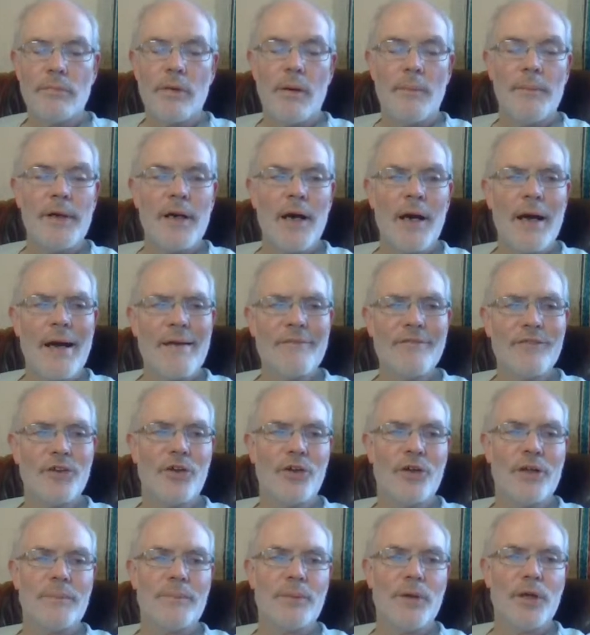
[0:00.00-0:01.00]
mean, I haven't
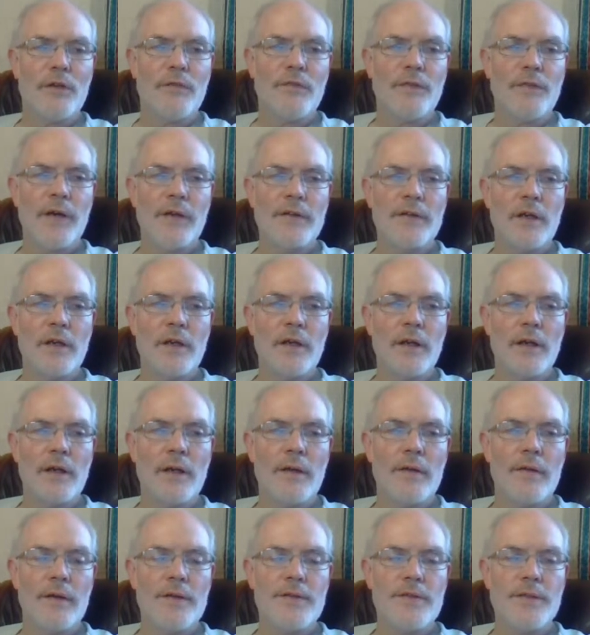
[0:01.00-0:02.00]
got it perfect.
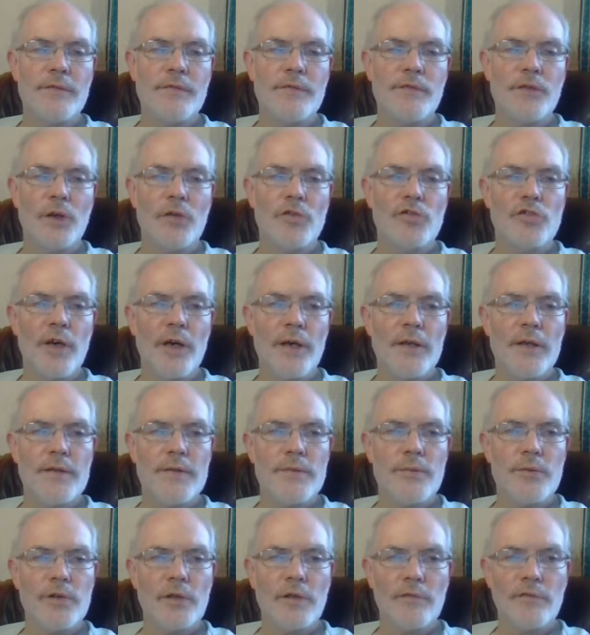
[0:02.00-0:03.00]
There's a few
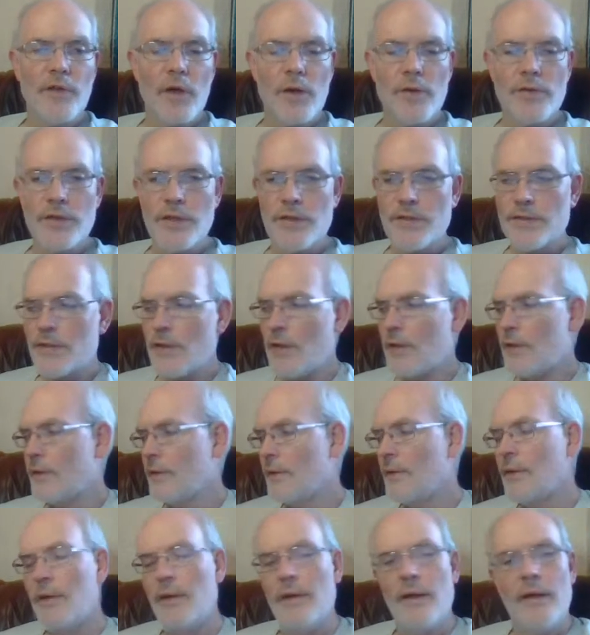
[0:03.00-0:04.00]
trains which I've noticed
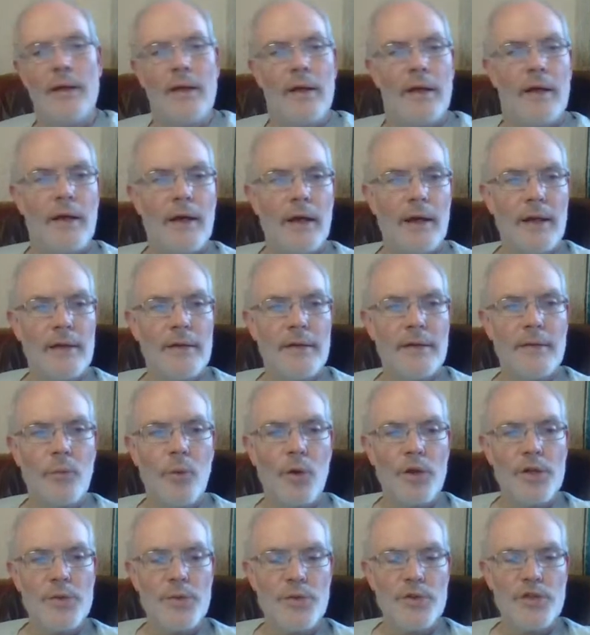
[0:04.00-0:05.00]
in the
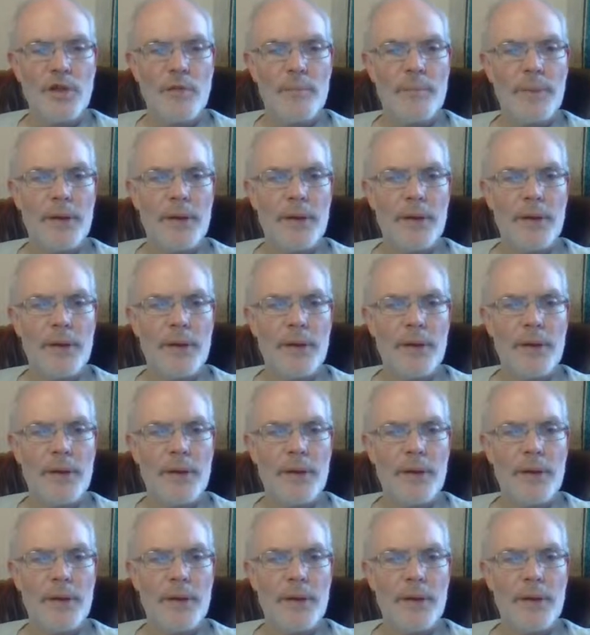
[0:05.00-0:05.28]
ones which I've